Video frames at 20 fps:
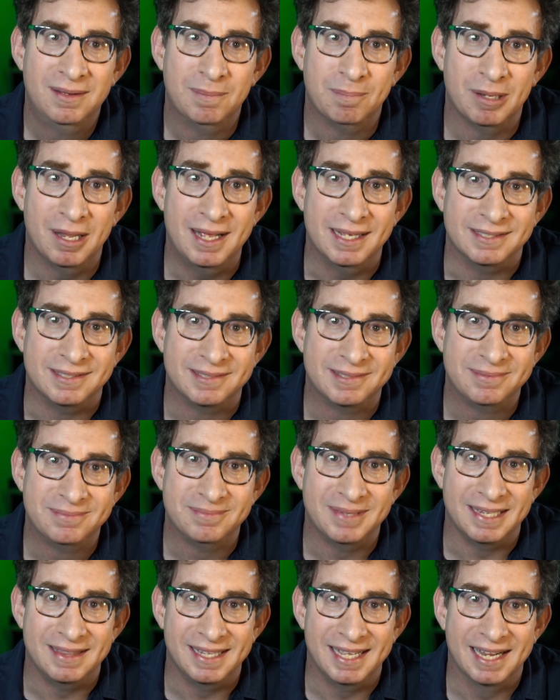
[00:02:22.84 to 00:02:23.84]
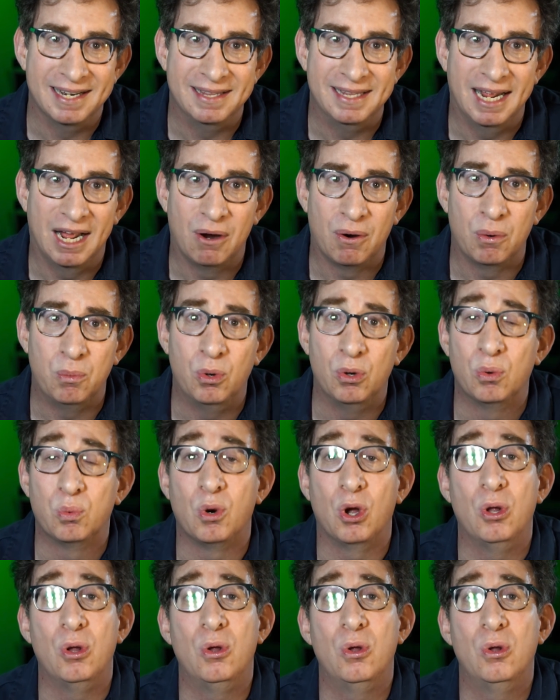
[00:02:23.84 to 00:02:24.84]
Plus, at the end of the hour, we'll
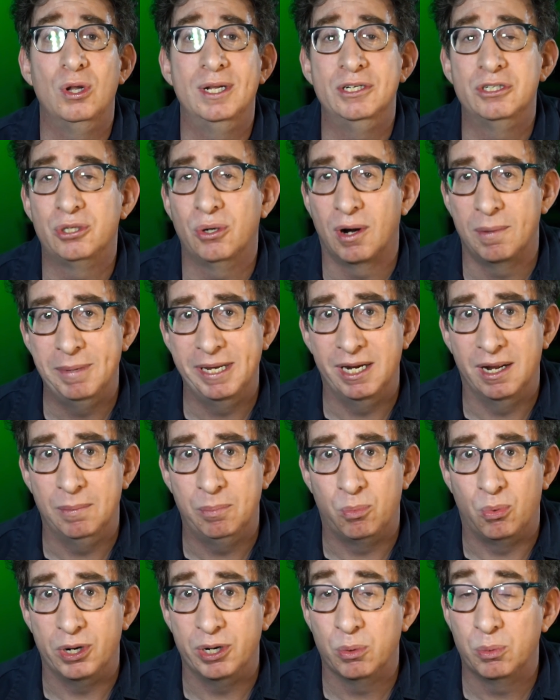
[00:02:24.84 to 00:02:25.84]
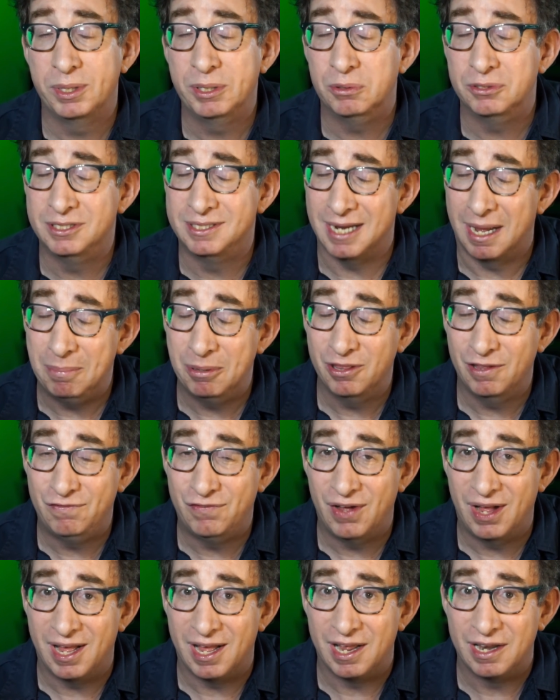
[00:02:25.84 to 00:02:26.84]
roll into our meetup where we'll double the
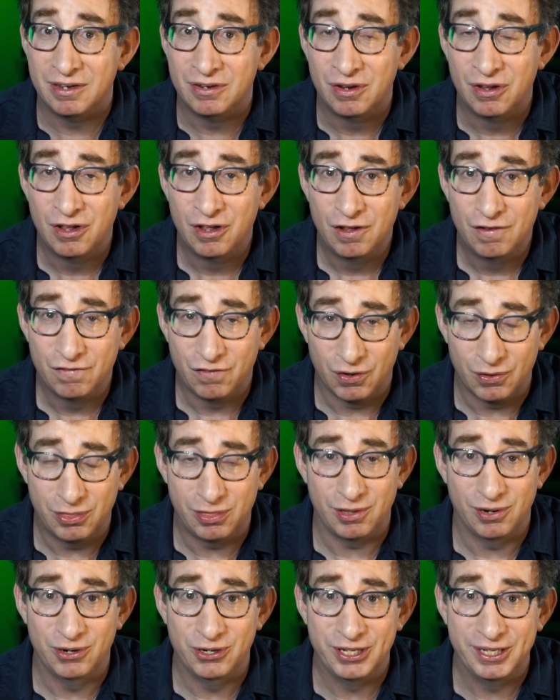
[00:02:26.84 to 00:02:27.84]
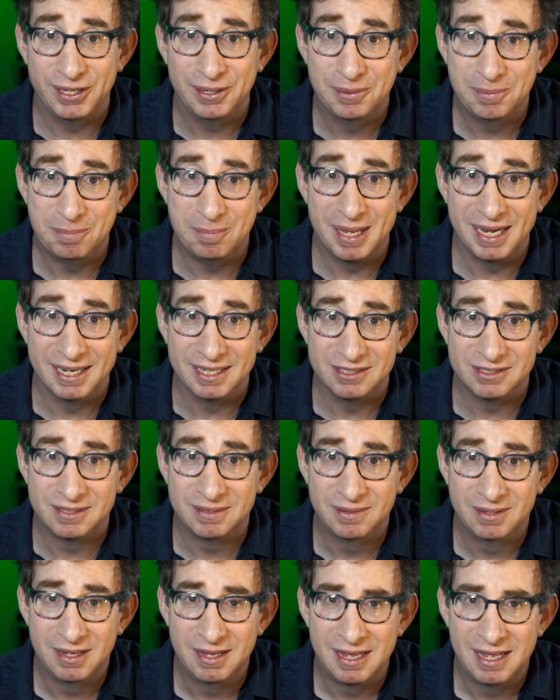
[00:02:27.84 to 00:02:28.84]
fun for 30 minutes.
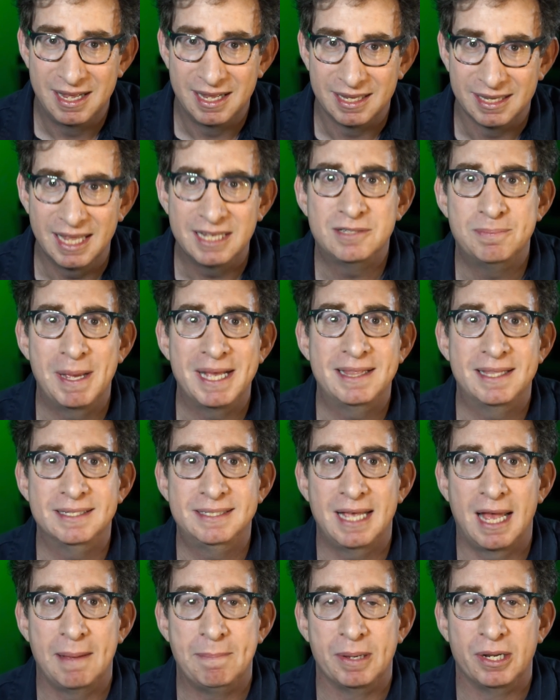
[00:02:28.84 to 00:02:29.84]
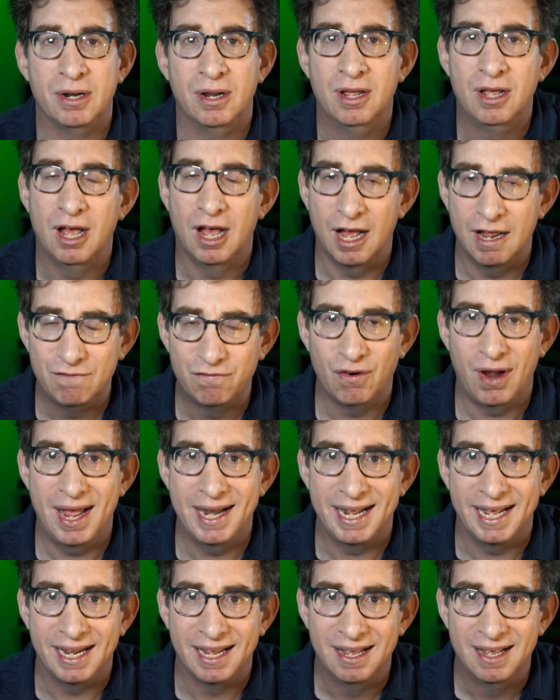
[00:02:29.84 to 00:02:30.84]
Let's make this happen on
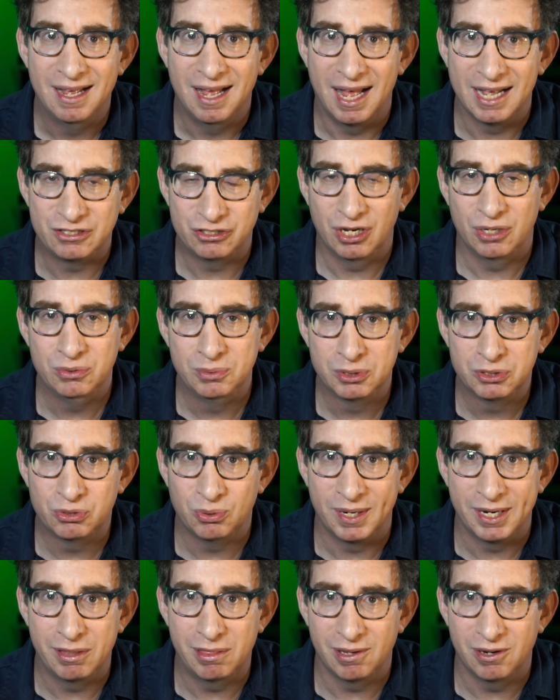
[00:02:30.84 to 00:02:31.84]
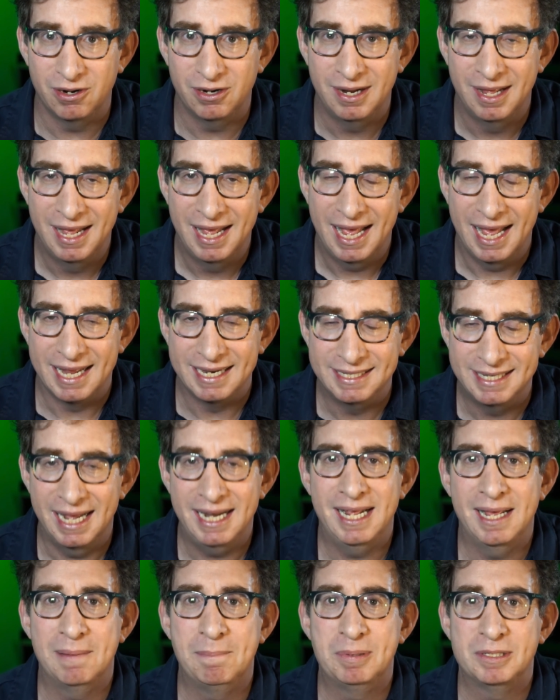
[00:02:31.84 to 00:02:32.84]
Friday, October 23rd at
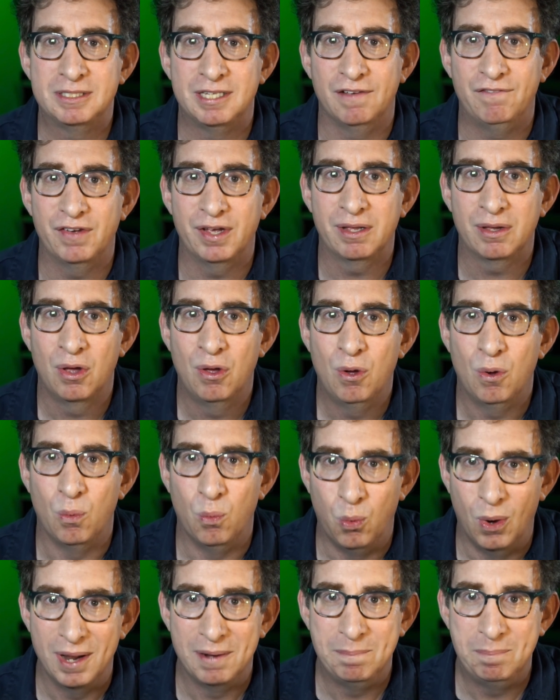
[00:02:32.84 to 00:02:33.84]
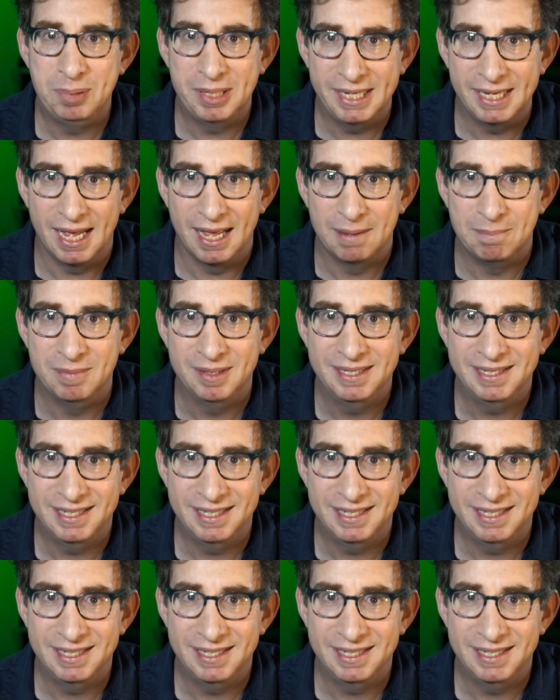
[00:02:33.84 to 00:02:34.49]
10 a.m. Pacific, 1 p.m.